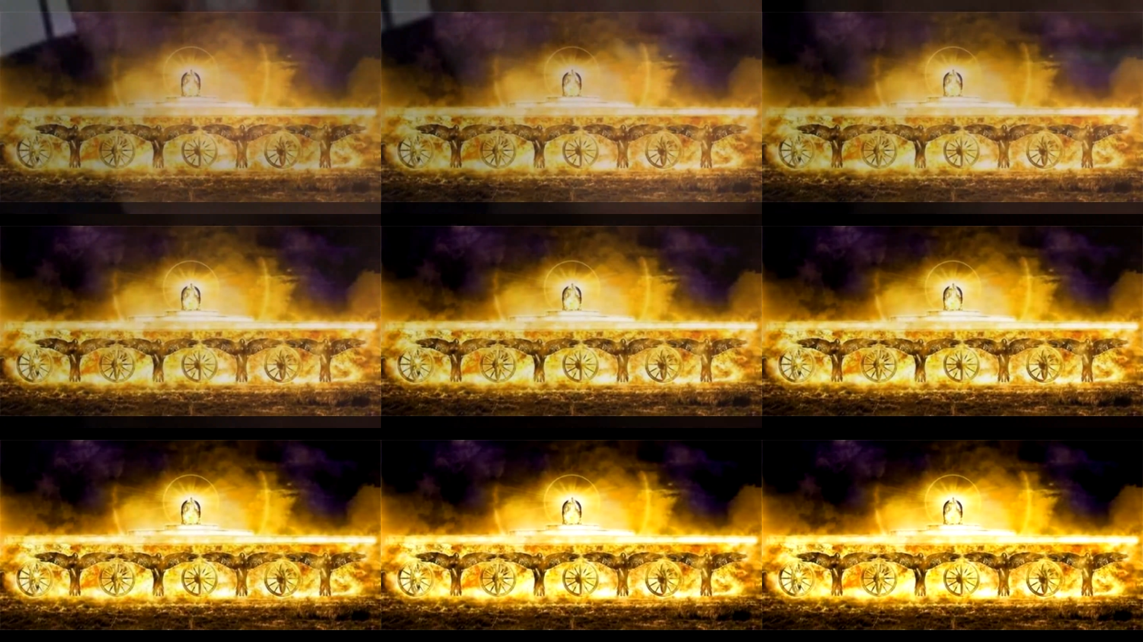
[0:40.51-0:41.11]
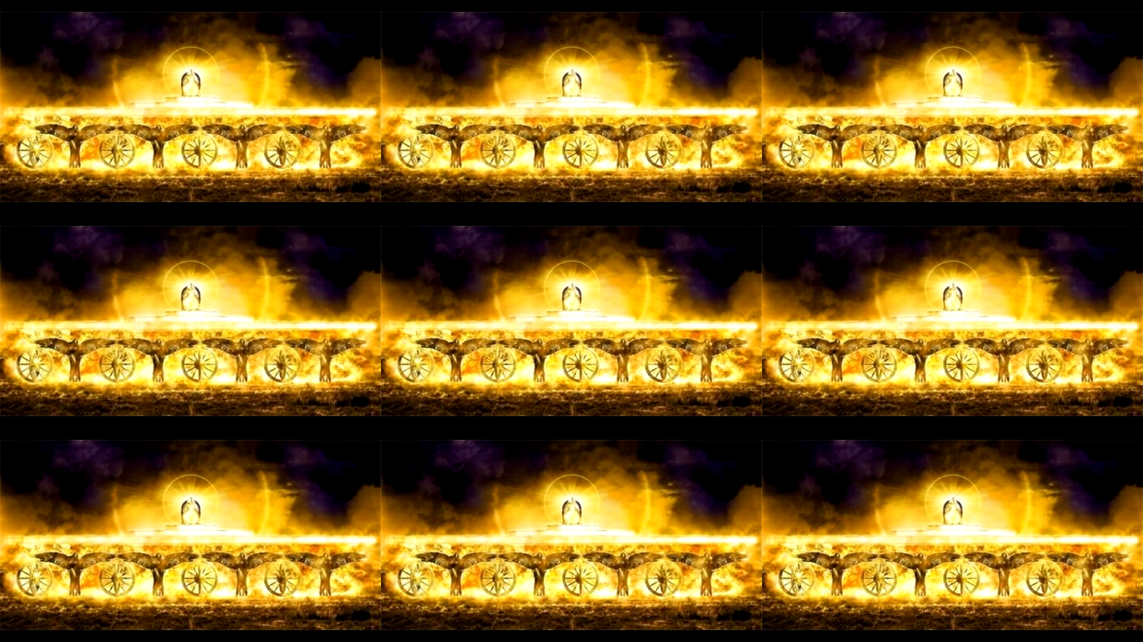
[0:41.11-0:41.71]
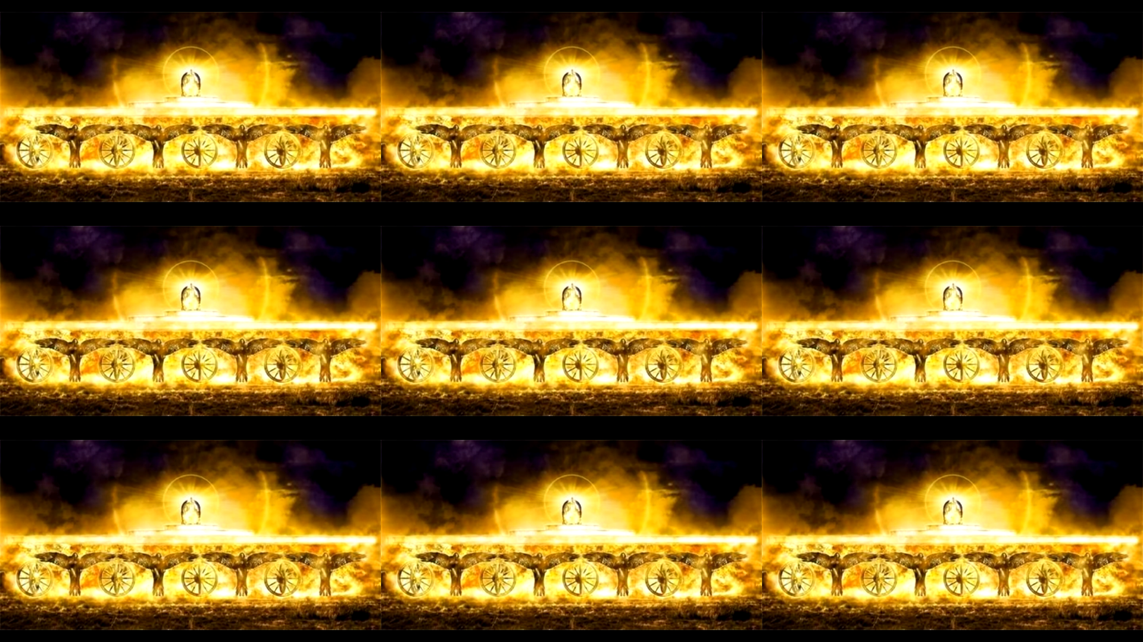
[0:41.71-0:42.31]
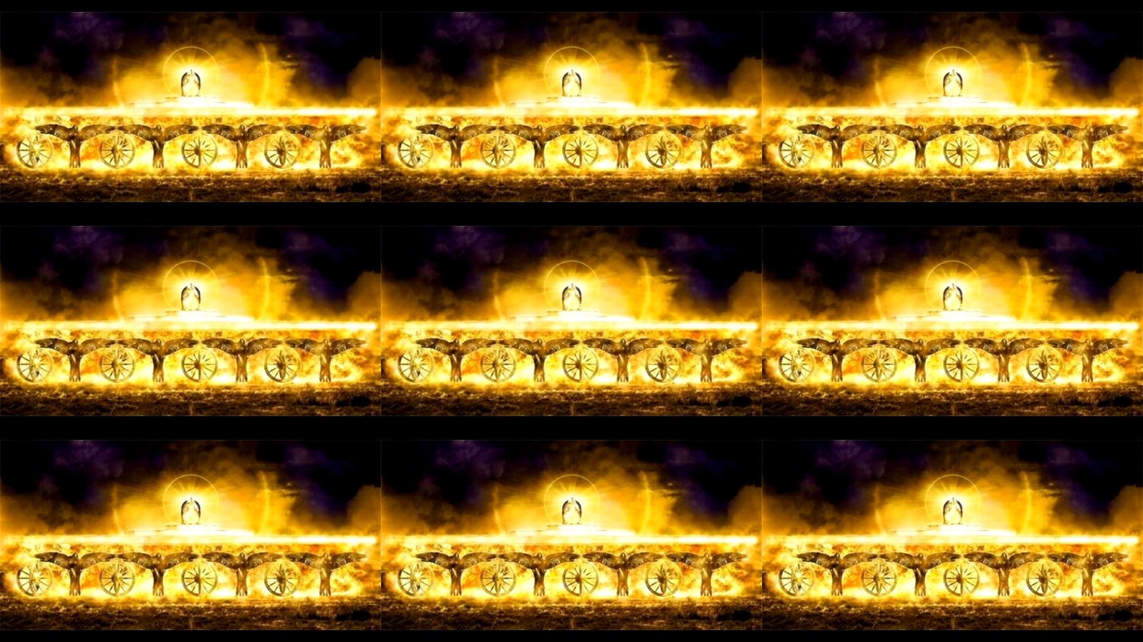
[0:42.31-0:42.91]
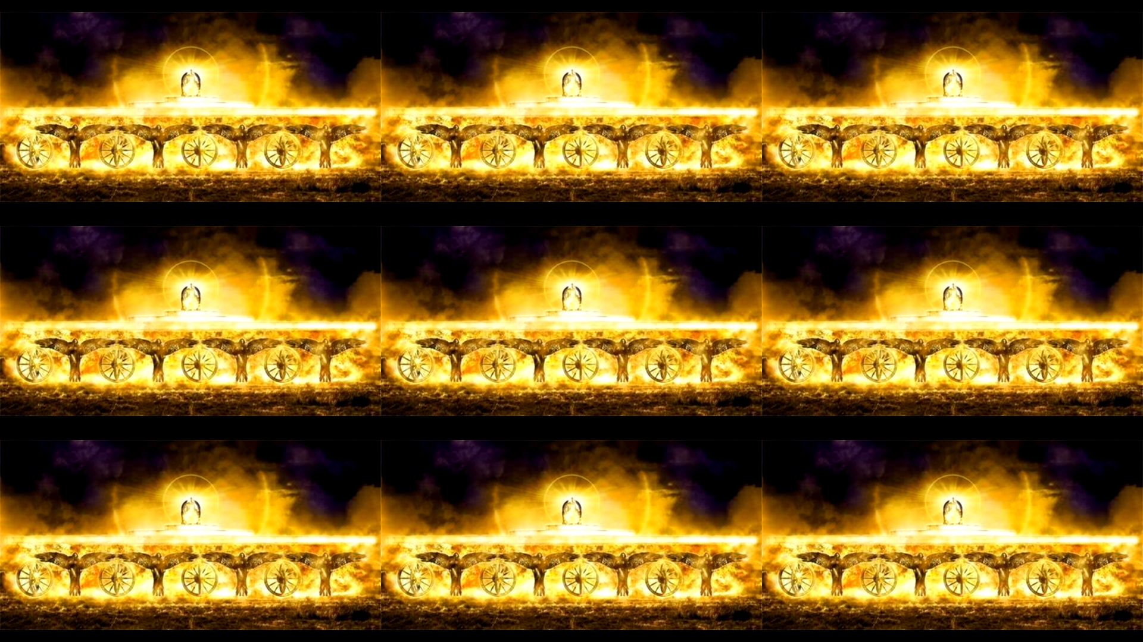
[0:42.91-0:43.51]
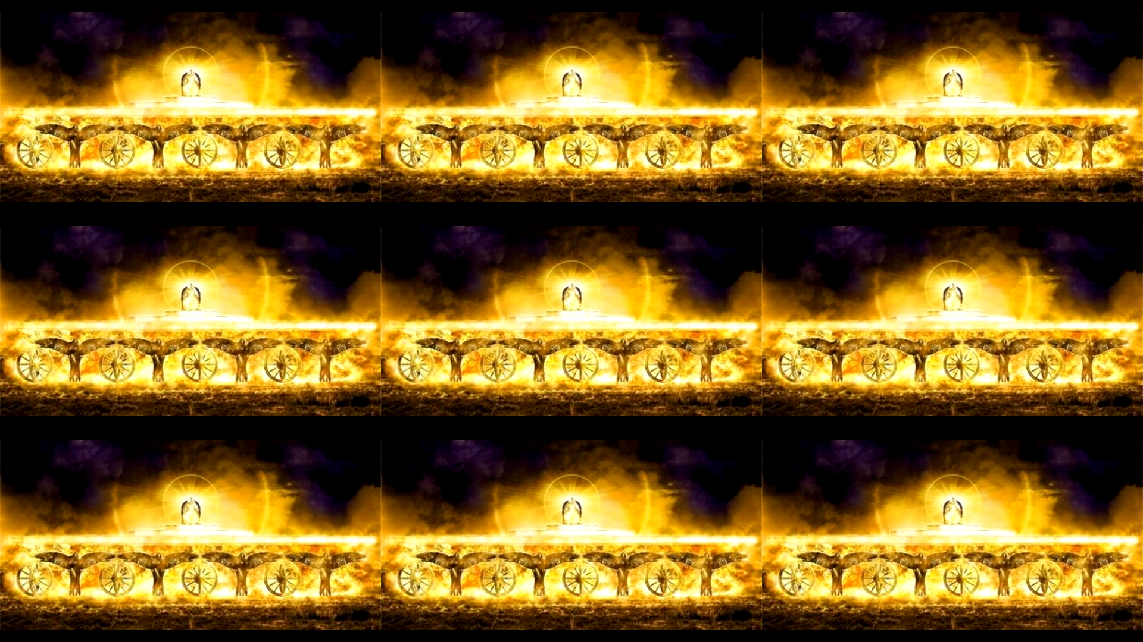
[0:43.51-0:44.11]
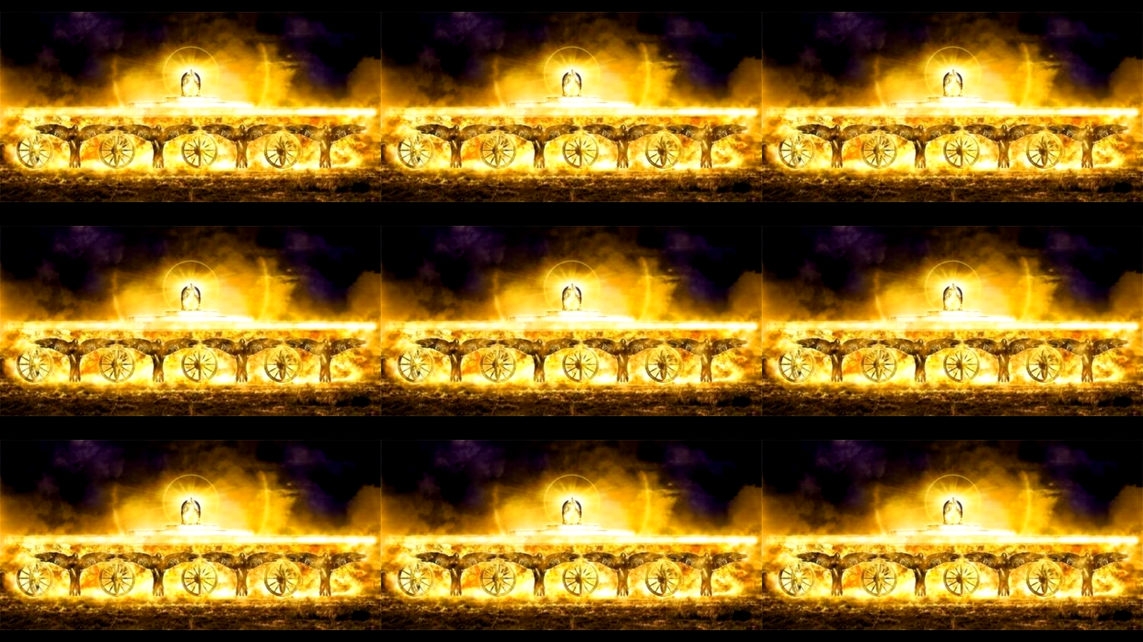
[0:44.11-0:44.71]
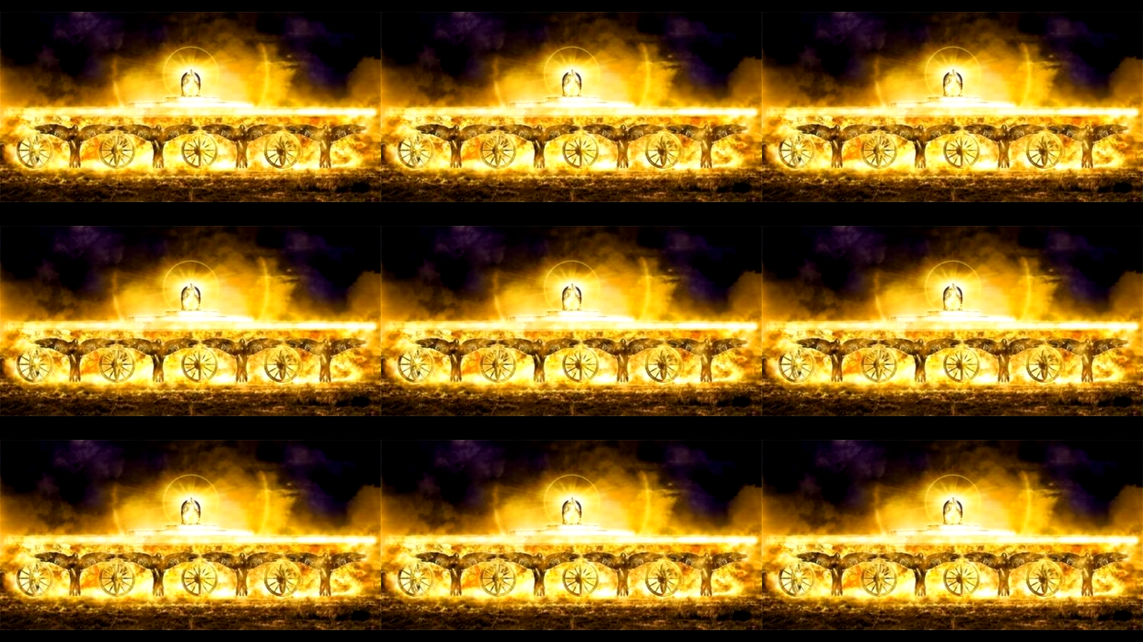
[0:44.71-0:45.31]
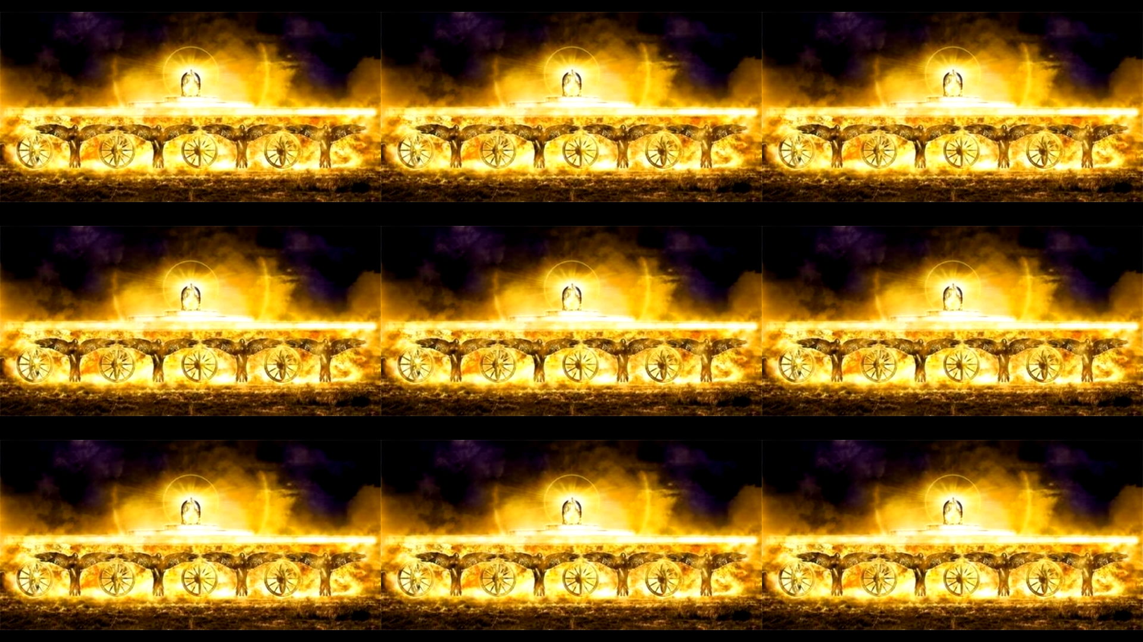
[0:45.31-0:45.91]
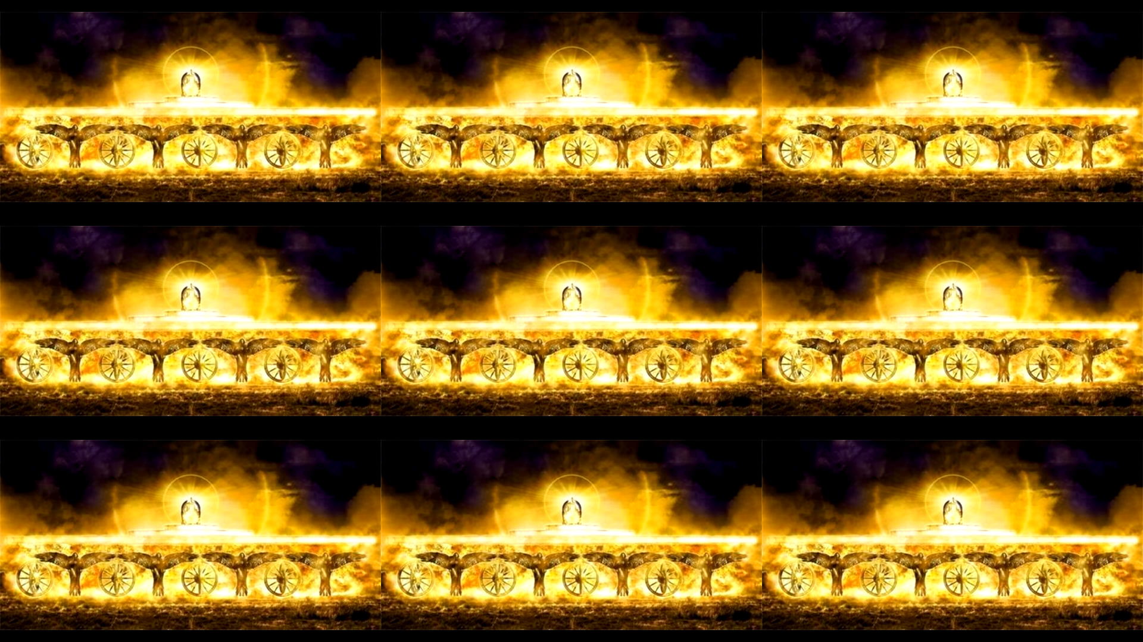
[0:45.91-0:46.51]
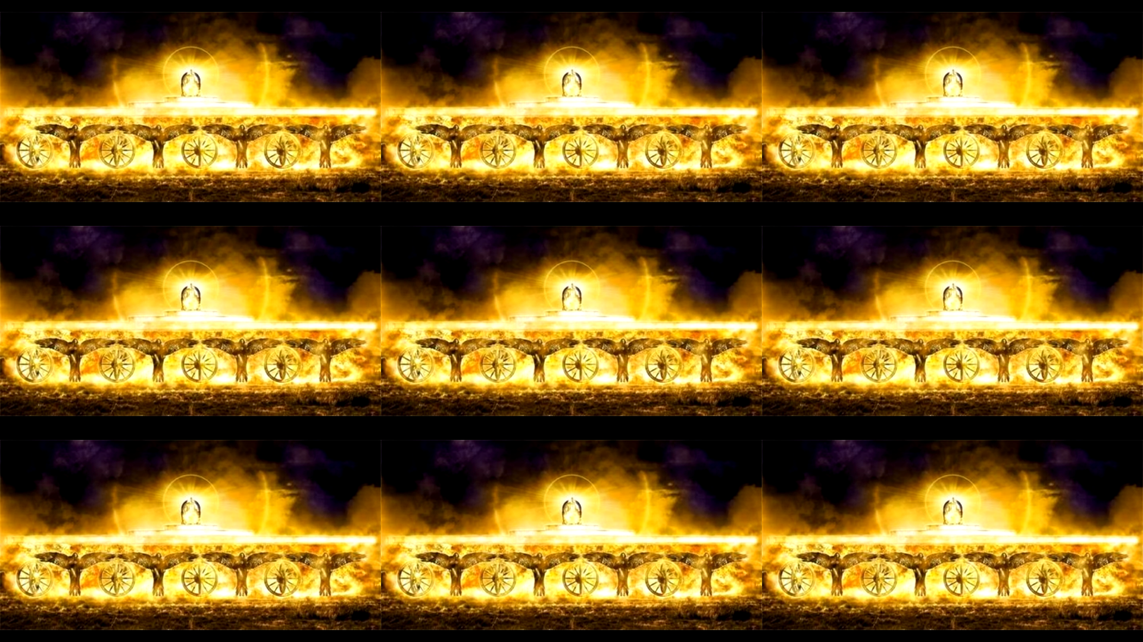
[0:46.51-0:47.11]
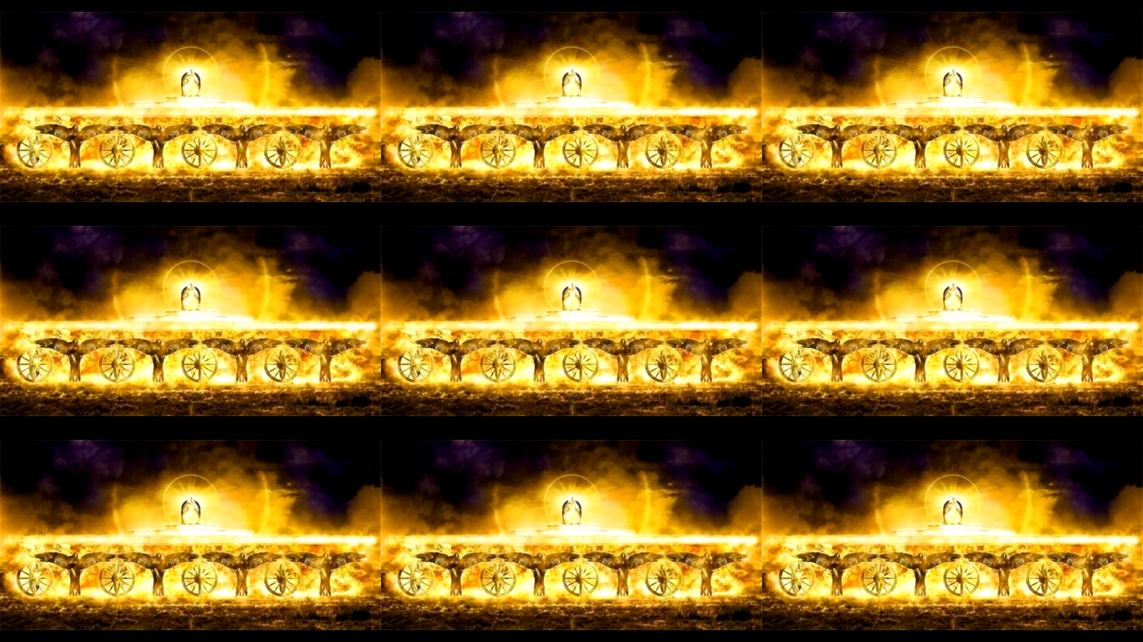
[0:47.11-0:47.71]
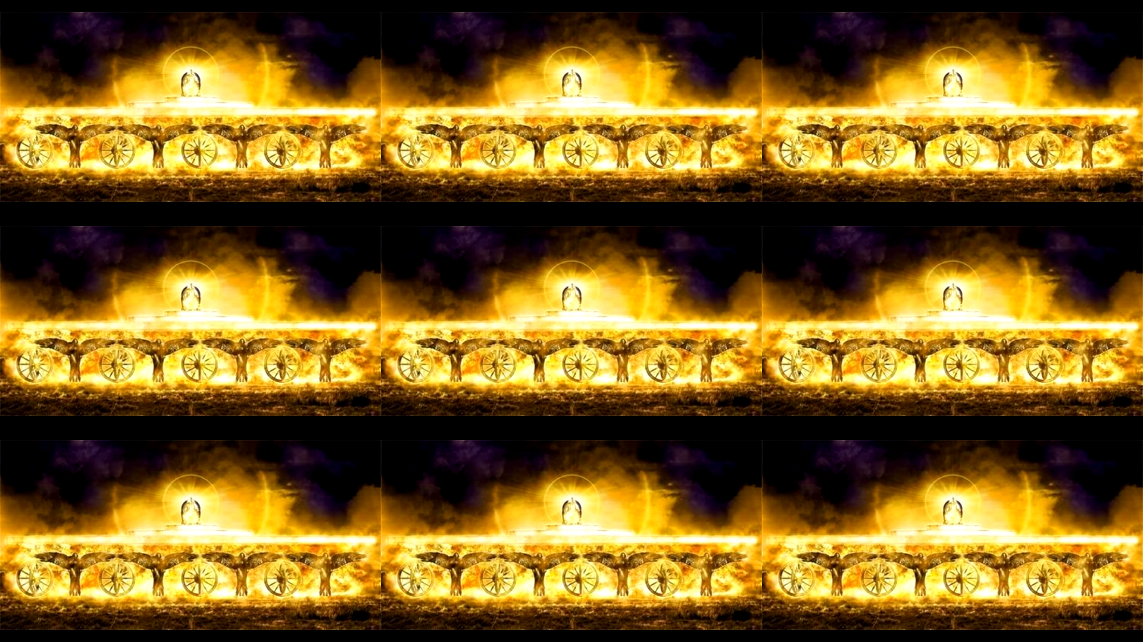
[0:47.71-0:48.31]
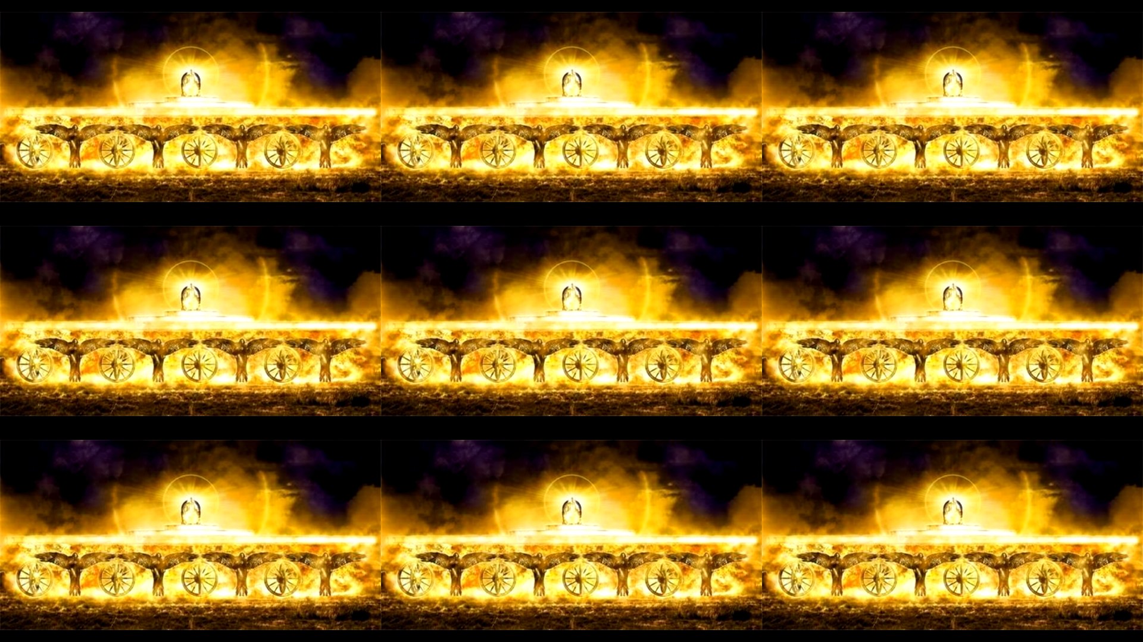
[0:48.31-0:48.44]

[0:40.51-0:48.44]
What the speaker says: (no speaker visible)